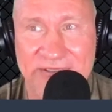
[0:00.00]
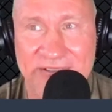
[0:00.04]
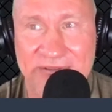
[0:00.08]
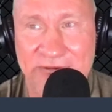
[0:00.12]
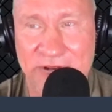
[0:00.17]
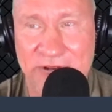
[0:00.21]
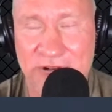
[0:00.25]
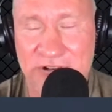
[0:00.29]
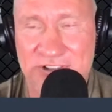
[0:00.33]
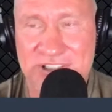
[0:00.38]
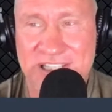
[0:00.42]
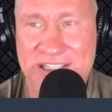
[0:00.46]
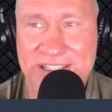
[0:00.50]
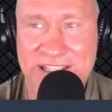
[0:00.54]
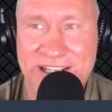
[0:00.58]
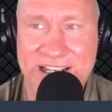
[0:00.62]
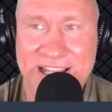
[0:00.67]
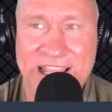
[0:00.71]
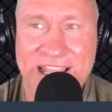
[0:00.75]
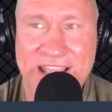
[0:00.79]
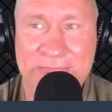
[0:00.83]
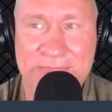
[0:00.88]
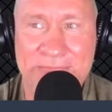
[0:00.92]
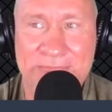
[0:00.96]
first I did. I
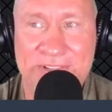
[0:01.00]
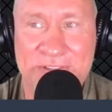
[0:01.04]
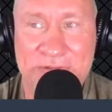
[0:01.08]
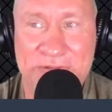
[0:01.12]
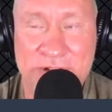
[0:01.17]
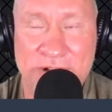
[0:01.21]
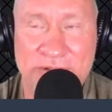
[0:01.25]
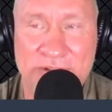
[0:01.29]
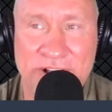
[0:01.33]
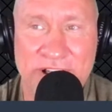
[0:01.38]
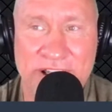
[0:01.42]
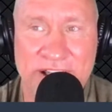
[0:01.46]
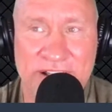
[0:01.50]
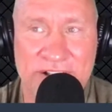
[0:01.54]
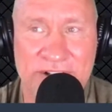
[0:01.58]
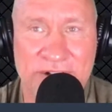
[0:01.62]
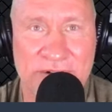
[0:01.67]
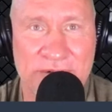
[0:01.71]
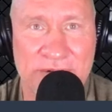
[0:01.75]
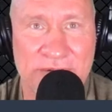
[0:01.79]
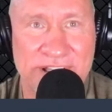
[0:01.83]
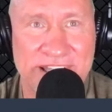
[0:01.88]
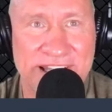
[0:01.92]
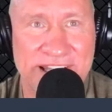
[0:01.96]
haven't driven it in 2 or
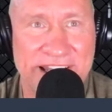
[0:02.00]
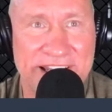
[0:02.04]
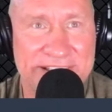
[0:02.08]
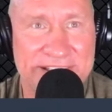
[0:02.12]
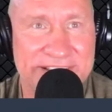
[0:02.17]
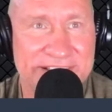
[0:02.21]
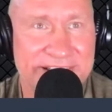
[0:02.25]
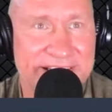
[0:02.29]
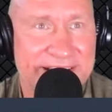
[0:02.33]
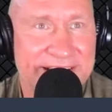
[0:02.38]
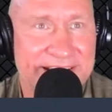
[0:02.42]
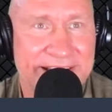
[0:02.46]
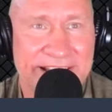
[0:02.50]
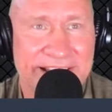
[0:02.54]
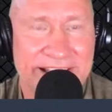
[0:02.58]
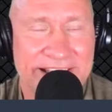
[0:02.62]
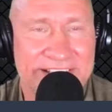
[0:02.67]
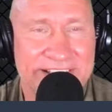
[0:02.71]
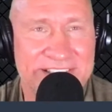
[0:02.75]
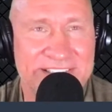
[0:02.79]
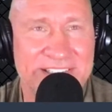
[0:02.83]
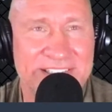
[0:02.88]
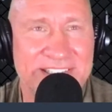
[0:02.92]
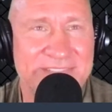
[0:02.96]
3 days.
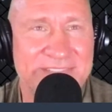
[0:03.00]
Just it